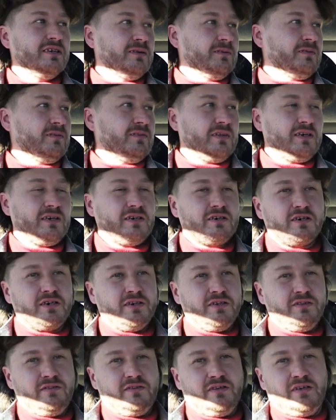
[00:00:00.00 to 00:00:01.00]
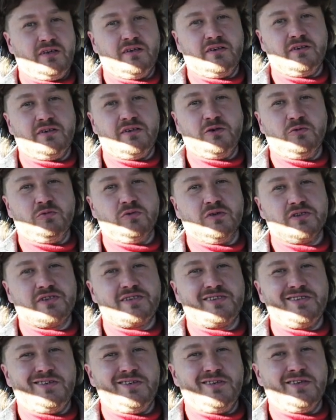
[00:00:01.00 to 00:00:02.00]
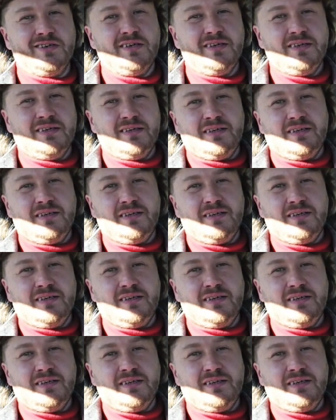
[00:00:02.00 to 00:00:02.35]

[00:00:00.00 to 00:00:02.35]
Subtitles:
and there in the end you will see